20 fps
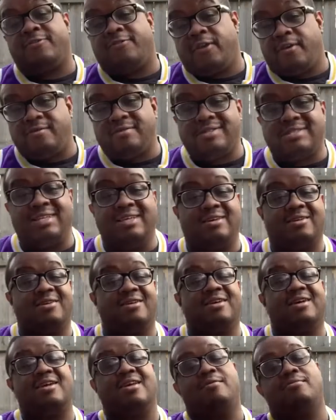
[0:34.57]
favorite sneaker
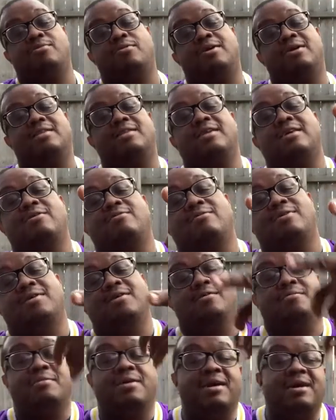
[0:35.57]
here, your boy D
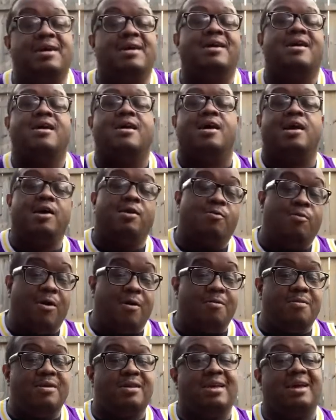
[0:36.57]
Will, man. And
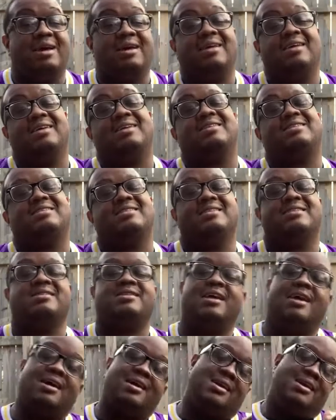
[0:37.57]
what we got here
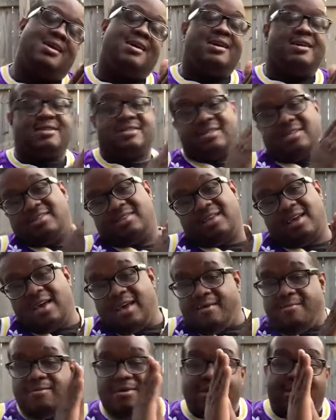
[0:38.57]
today?
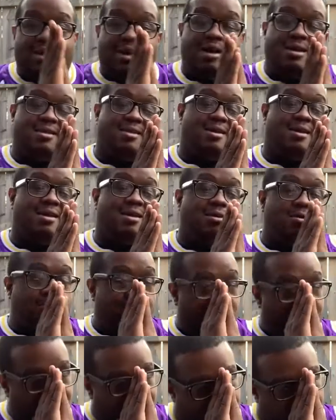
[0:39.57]
Today we got that.
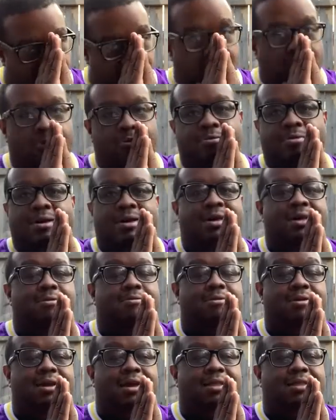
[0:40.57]
Whoa, man,
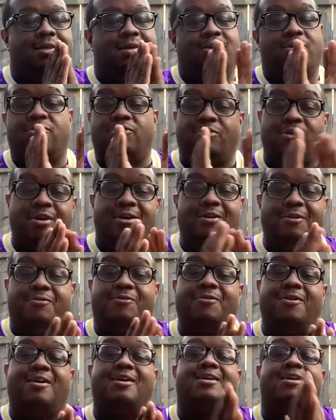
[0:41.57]
we got that grill
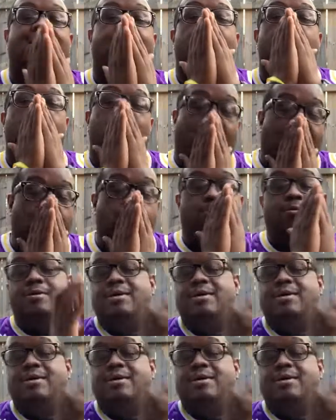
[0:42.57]
for you. Woo!